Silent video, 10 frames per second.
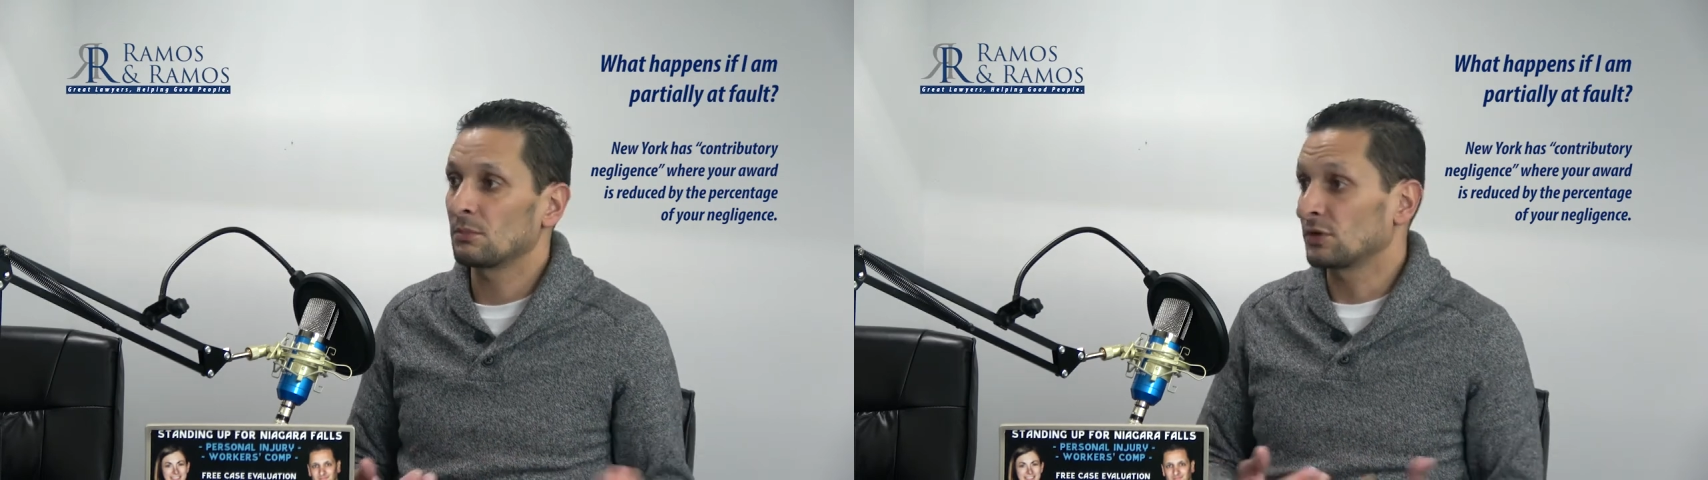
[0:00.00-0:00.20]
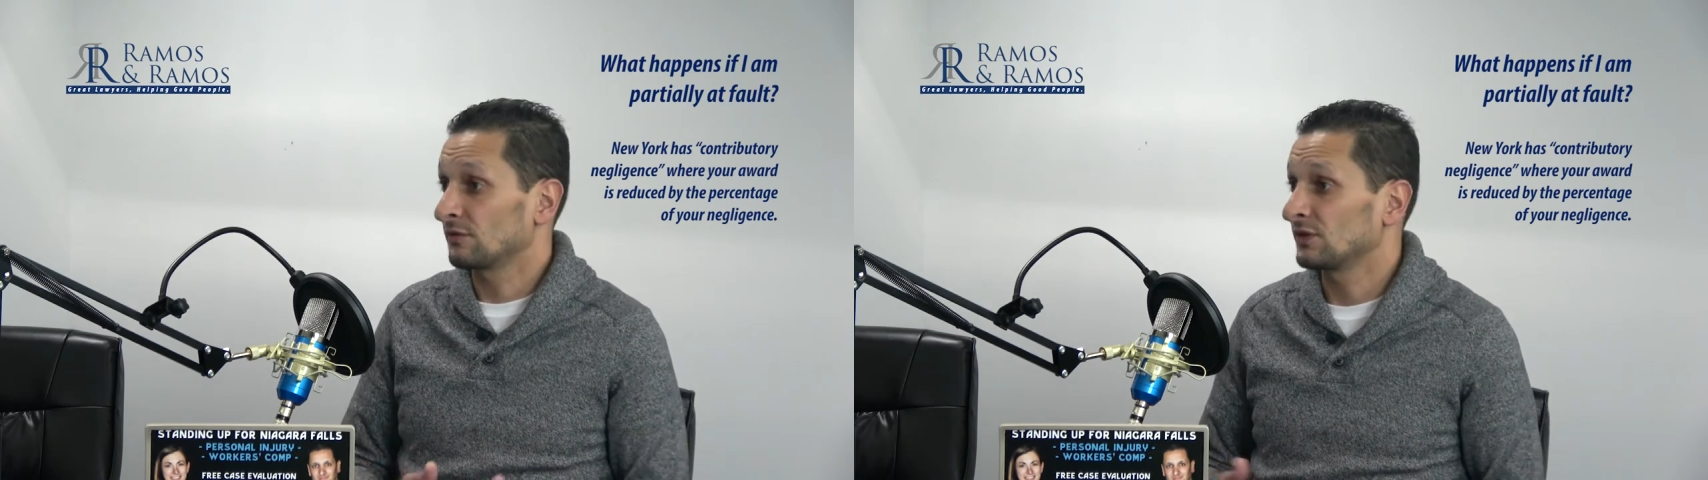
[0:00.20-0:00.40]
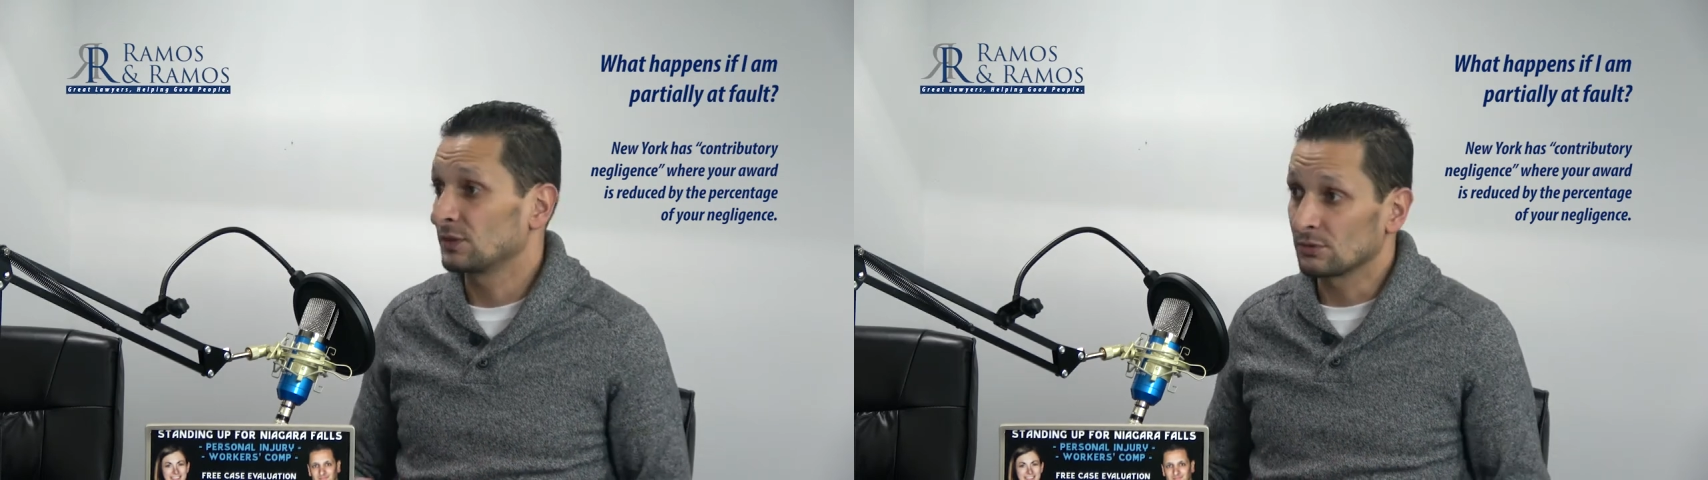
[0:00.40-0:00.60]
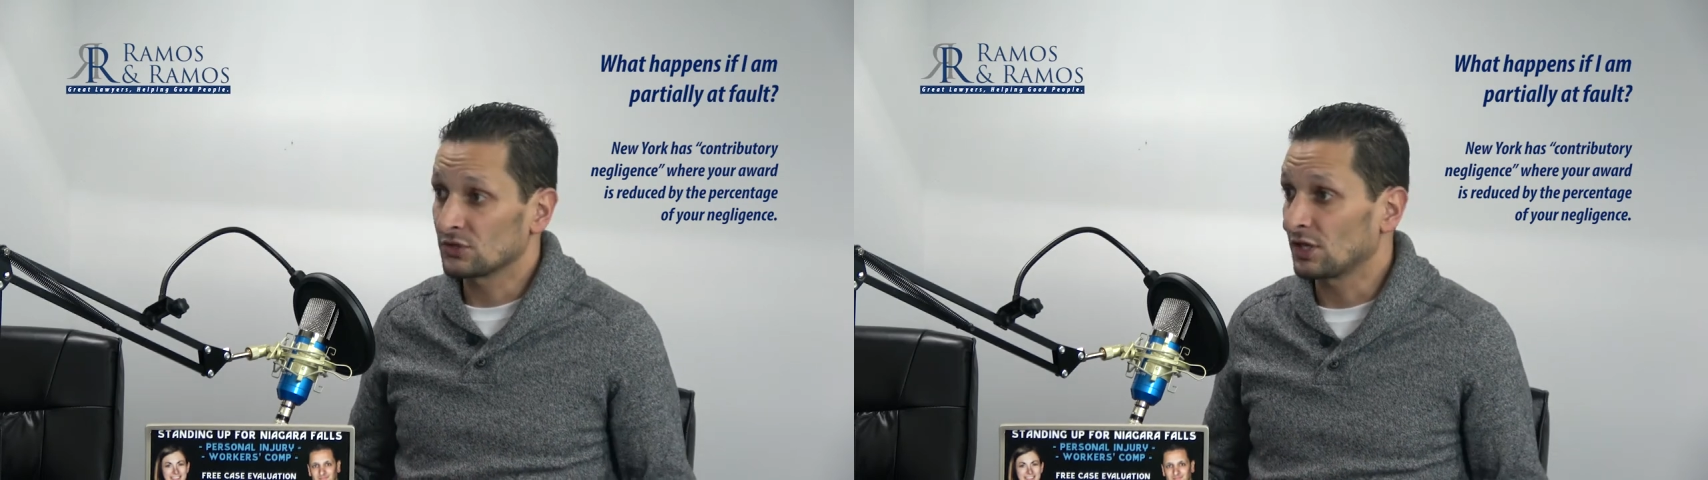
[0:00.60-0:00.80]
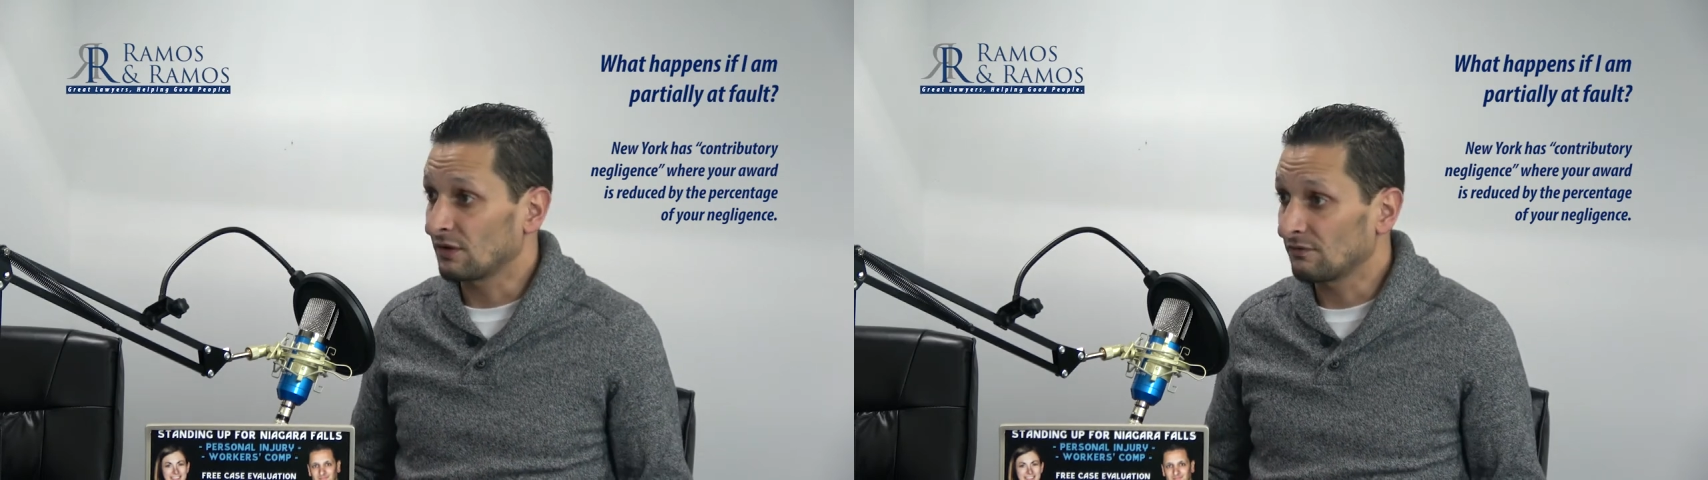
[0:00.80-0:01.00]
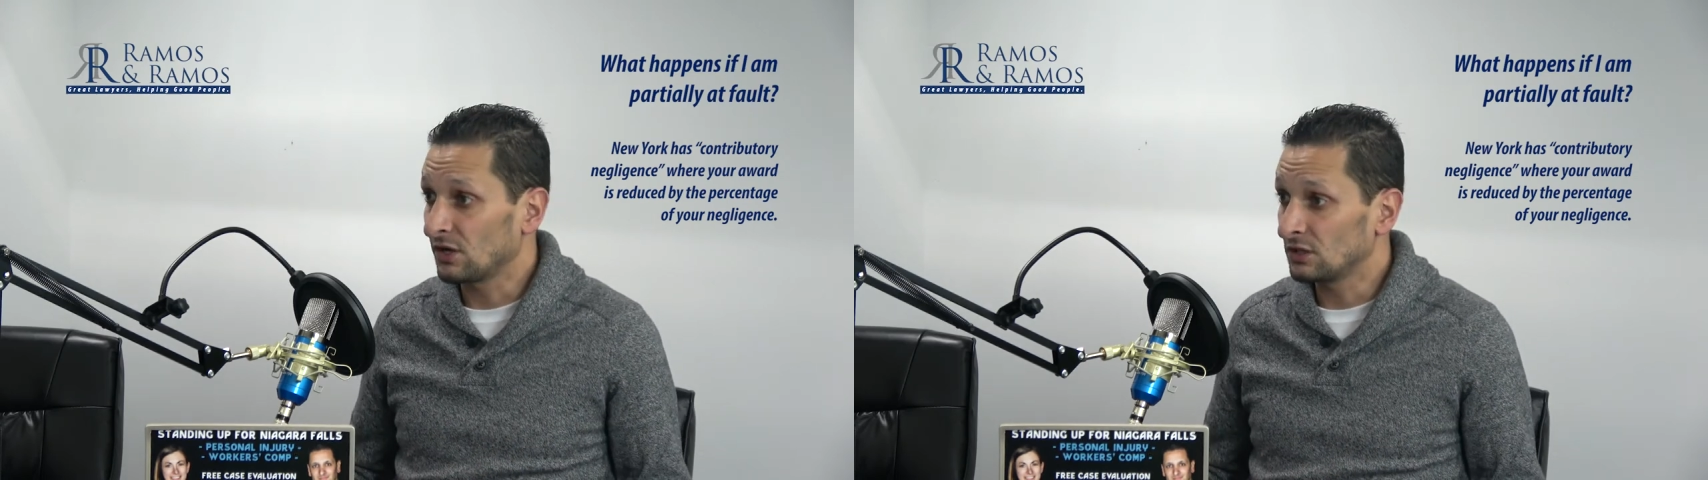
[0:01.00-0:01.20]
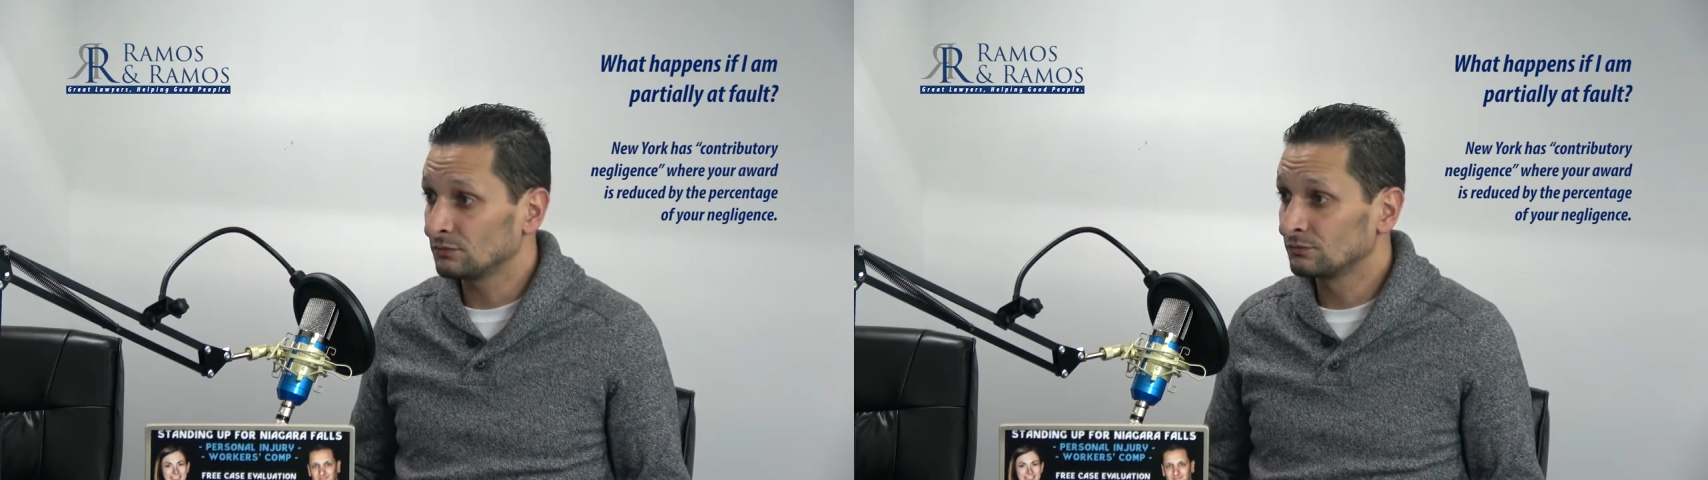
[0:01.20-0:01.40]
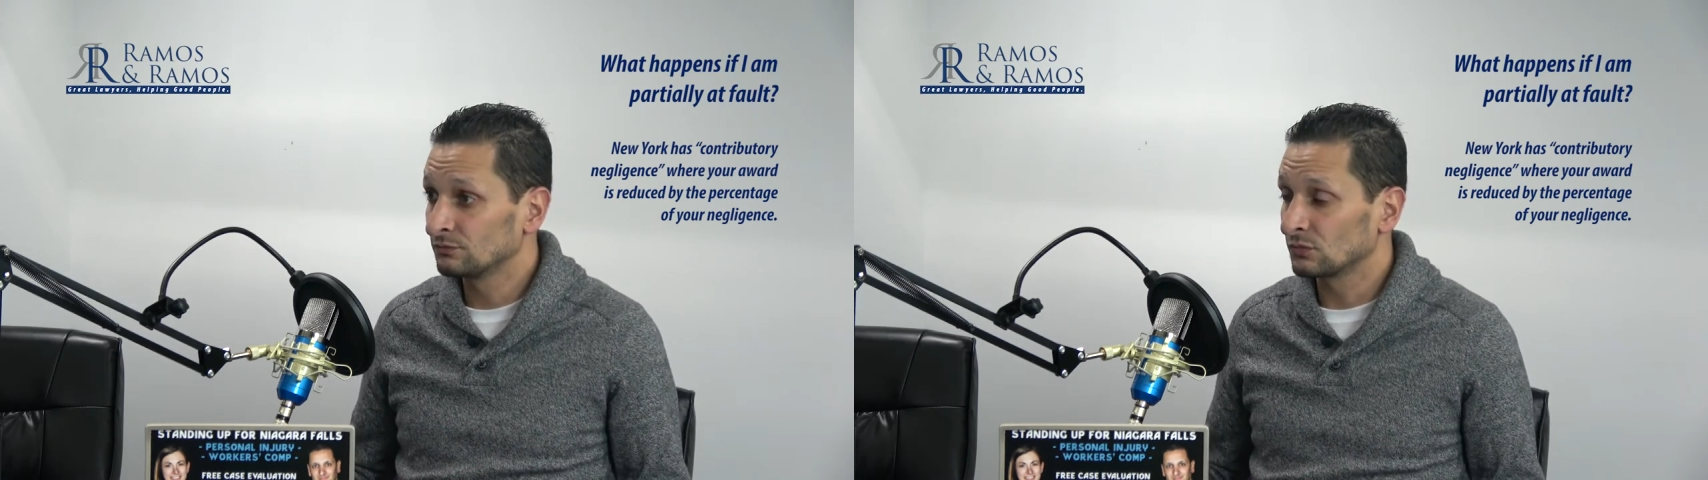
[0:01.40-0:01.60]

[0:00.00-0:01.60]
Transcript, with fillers: but you're fifty percent at fault,